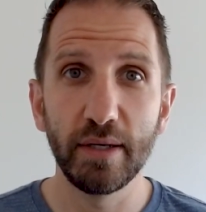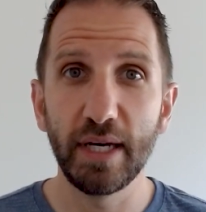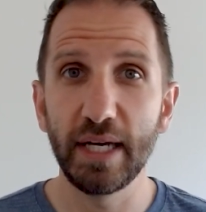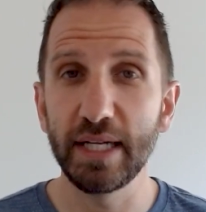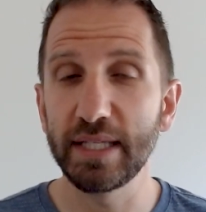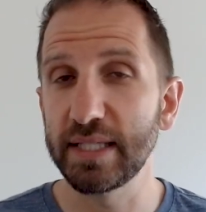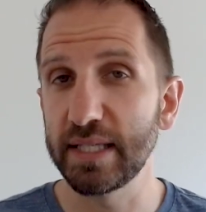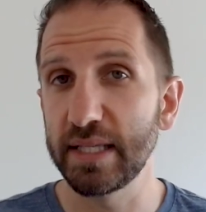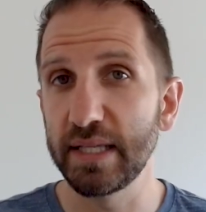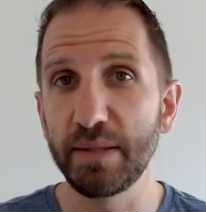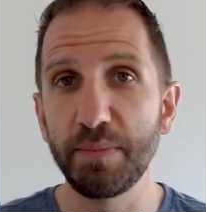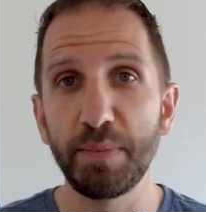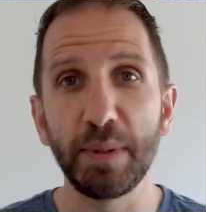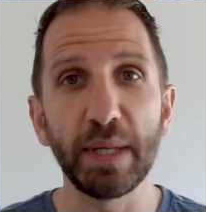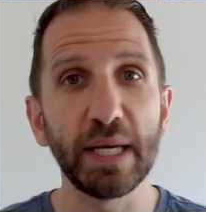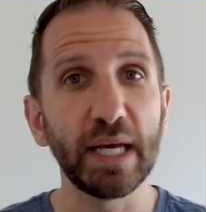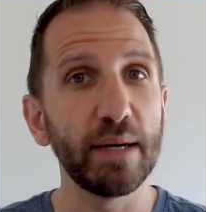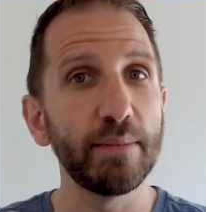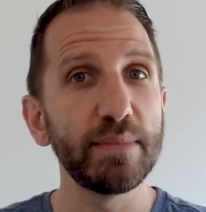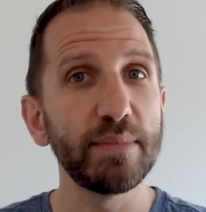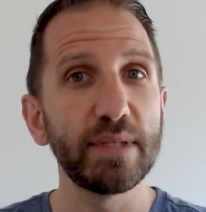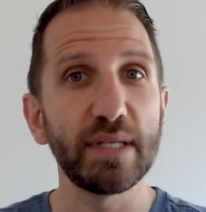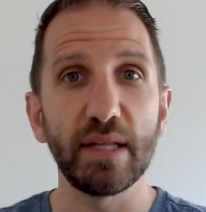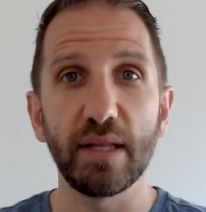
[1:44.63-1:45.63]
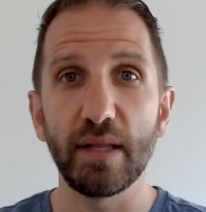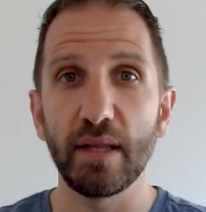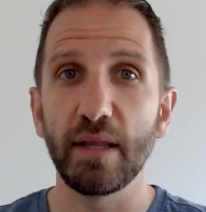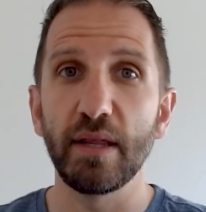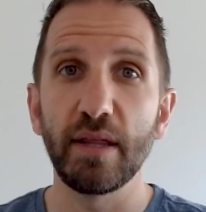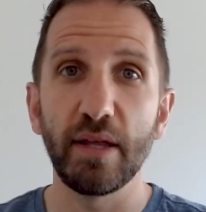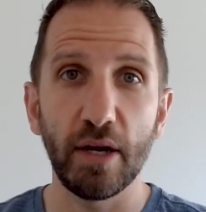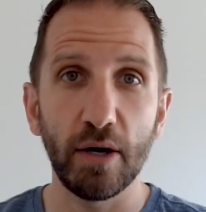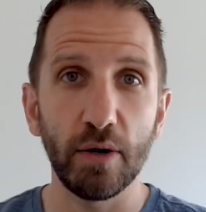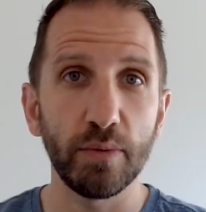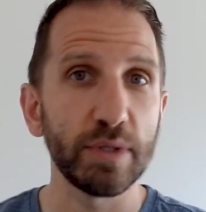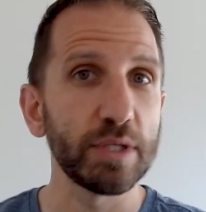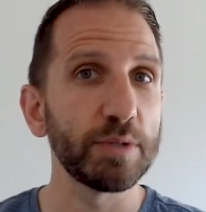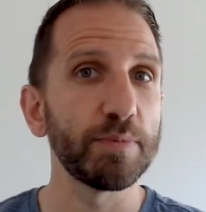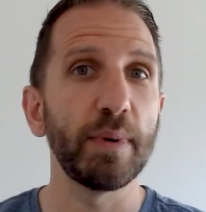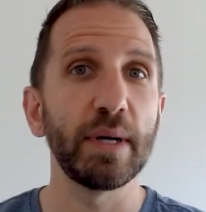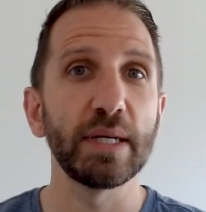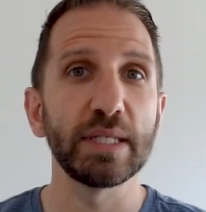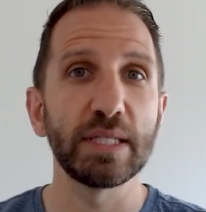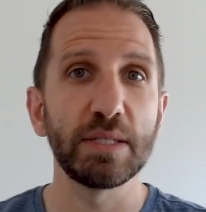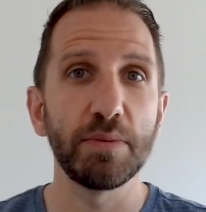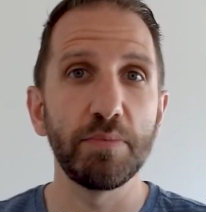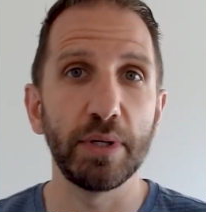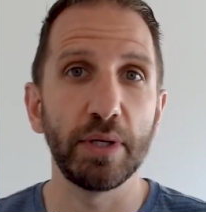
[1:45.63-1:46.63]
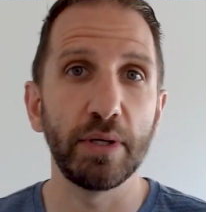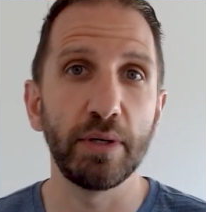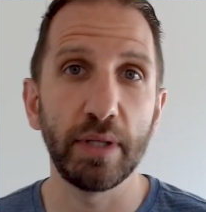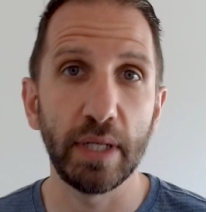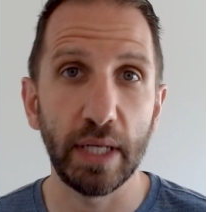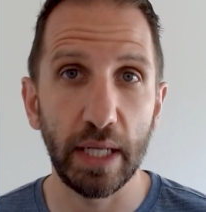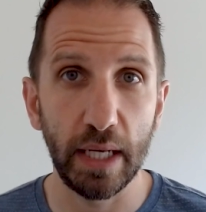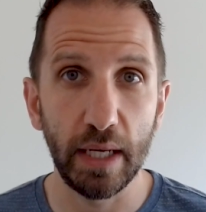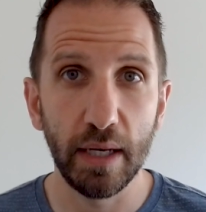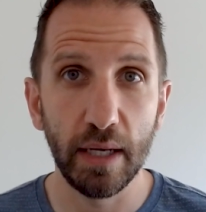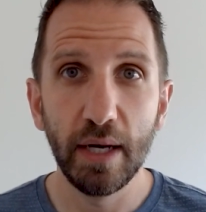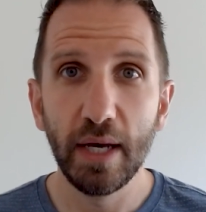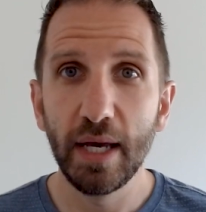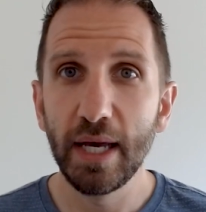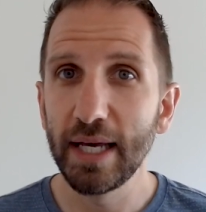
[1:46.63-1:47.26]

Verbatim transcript: It's, it becomes their responsibility.